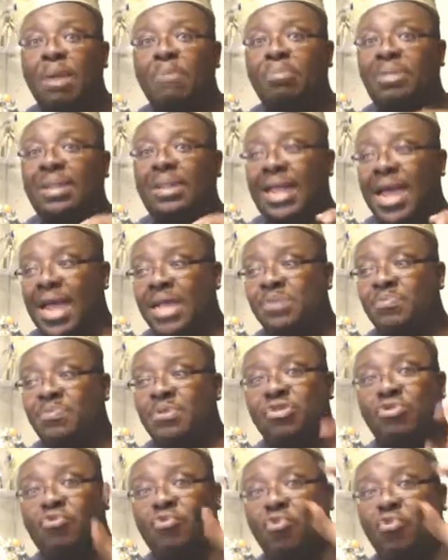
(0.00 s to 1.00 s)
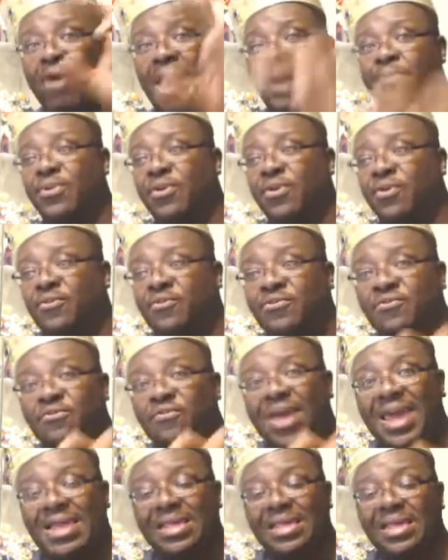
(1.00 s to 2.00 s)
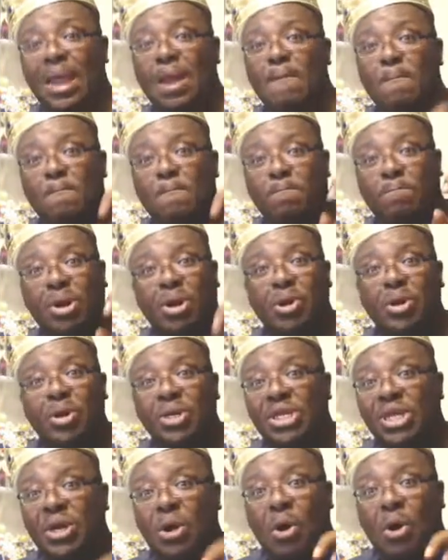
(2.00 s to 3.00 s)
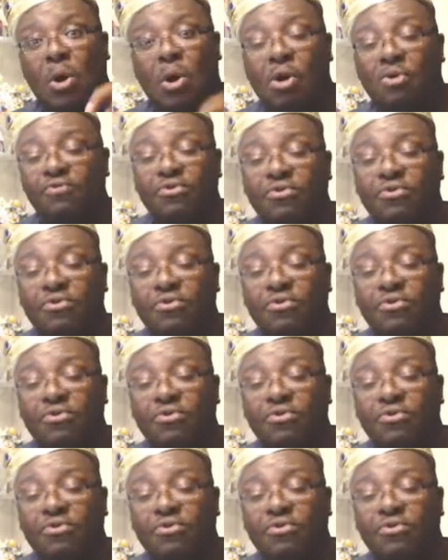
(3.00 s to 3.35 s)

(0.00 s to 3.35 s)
Plasmids grabs her face and burns it off.